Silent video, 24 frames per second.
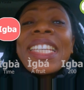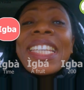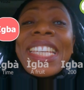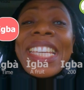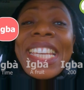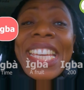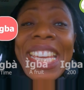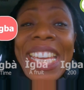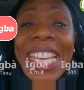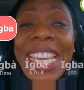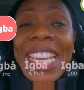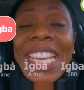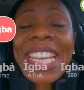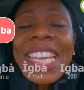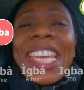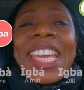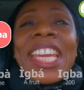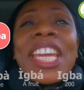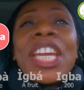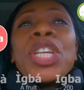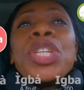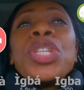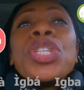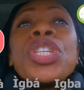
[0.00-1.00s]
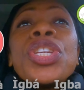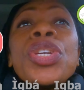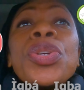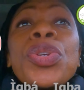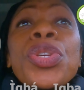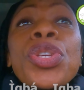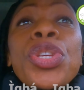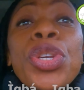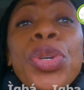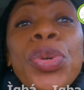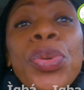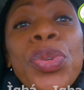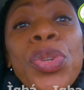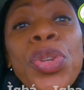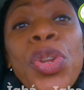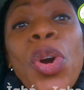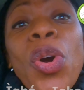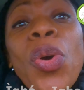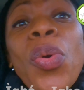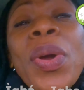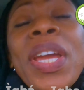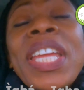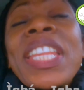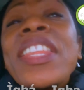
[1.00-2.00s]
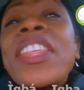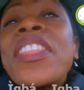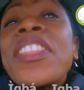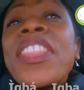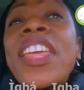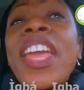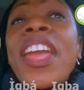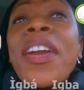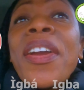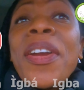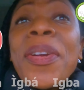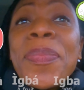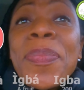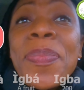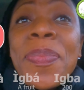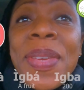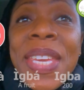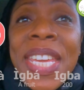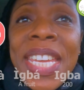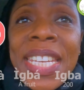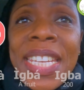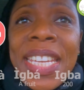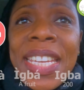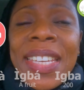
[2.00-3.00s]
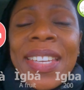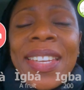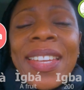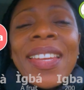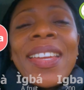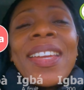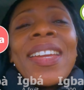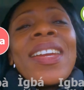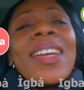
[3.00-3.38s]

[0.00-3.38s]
key to you knowing their meaning.